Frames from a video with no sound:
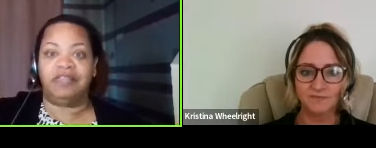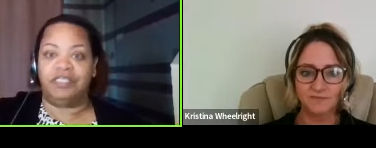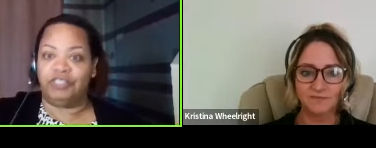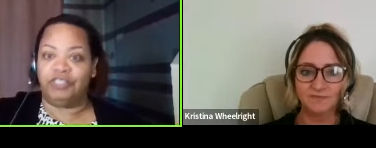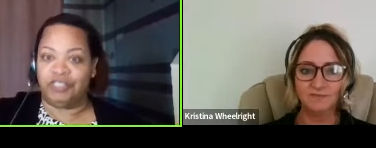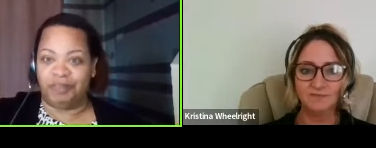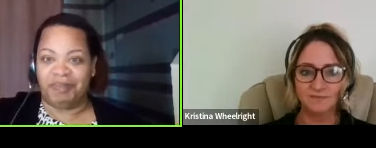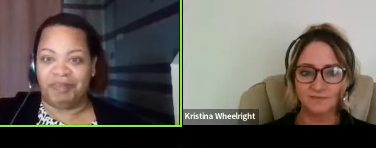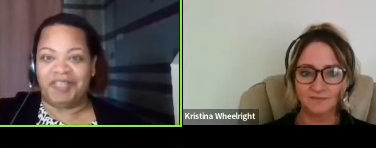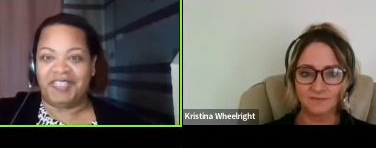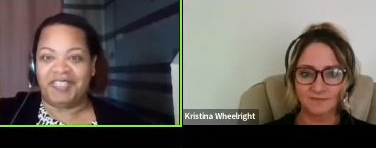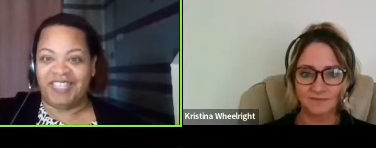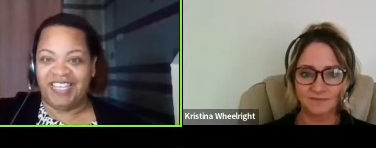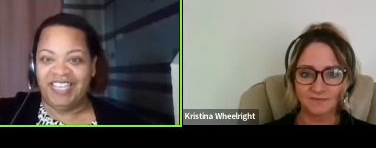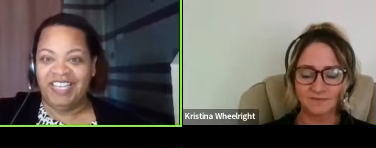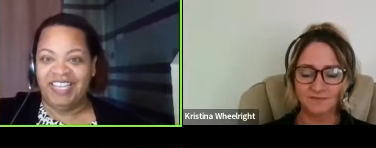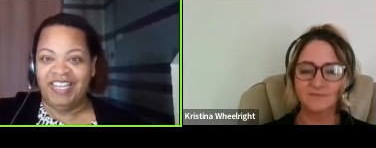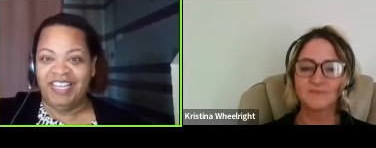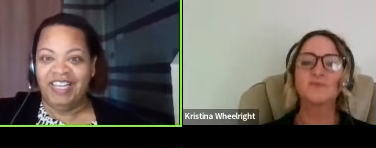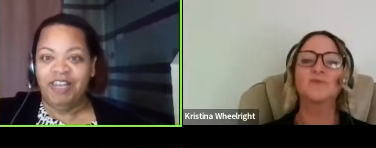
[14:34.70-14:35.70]

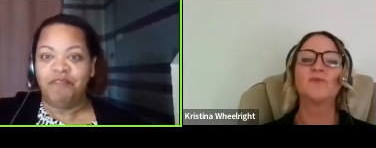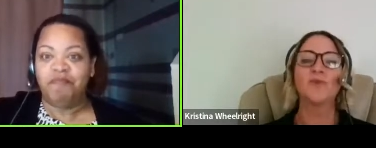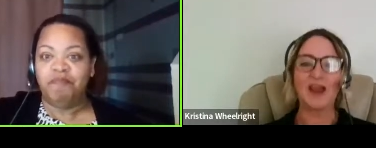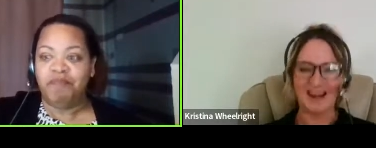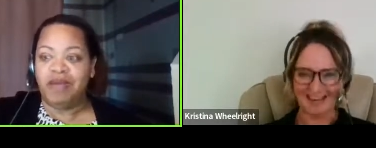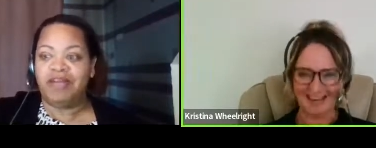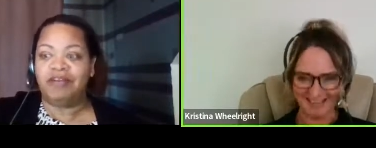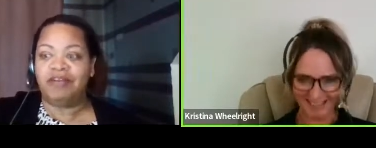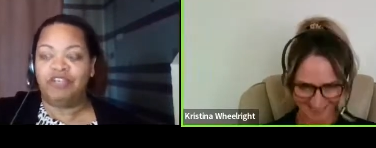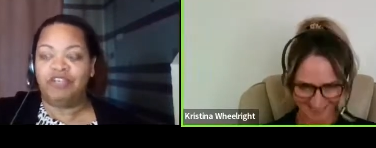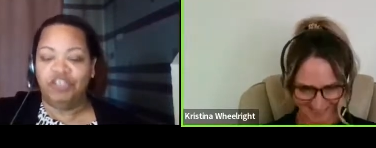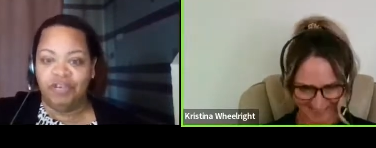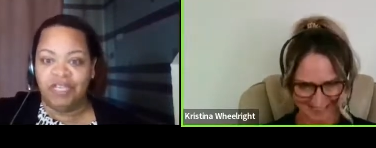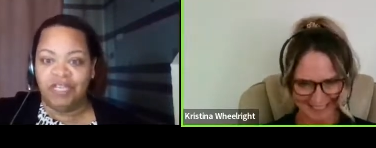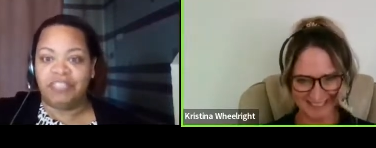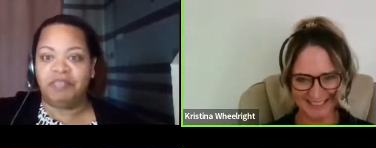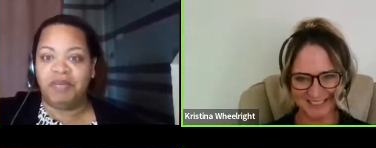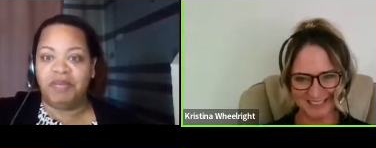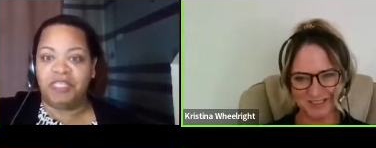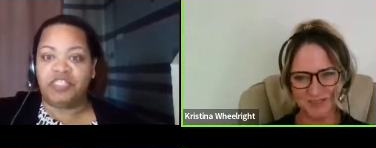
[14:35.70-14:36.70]
Speaker 1: legitimately. Right. But you
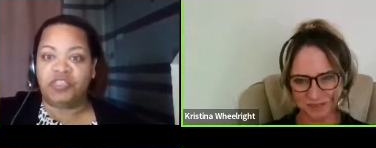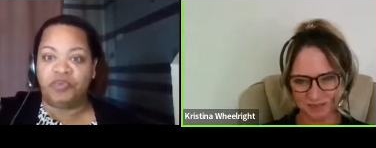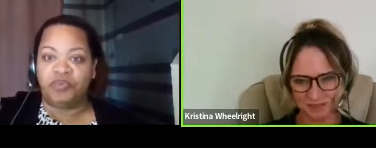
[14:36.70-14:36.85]
need to make